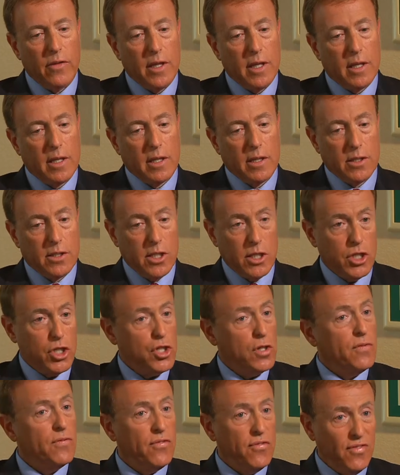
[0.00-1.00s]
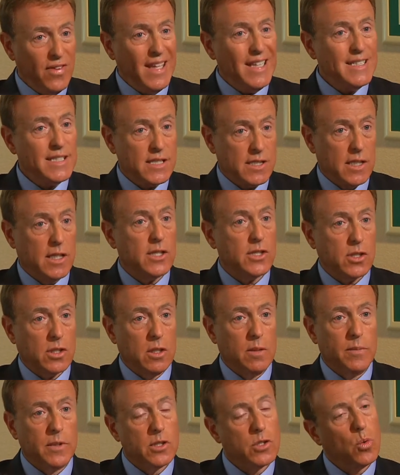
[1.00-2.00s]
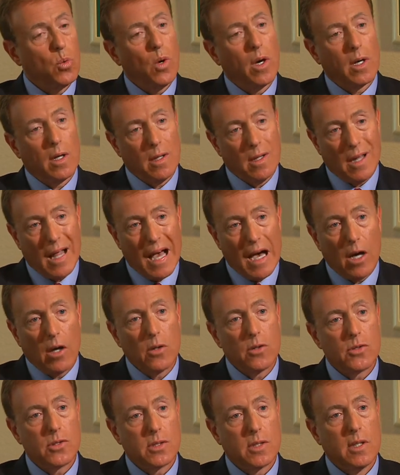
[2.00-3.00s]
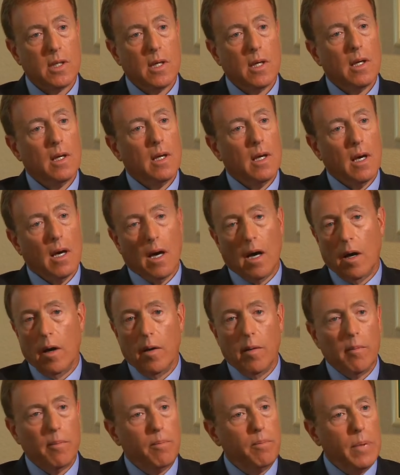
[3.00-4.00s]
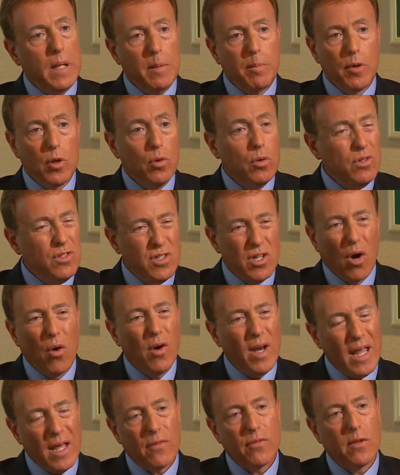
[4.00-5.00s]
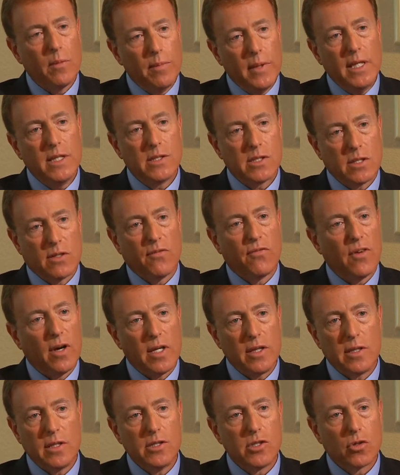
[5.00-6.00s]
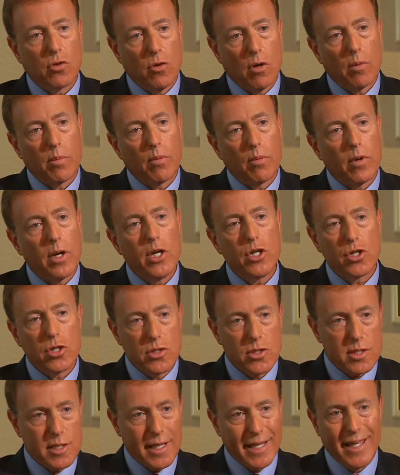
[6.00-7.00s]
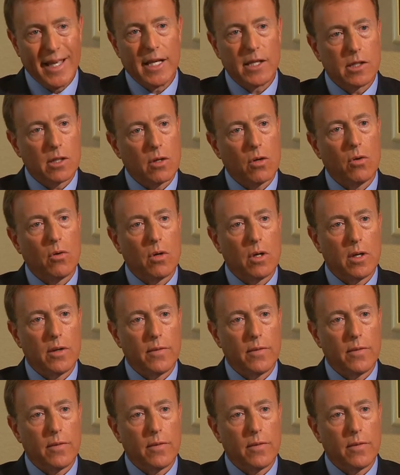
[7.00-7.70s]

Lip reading: the contingent fee system is what allows people who don't have the means to fight these corporations to get to court.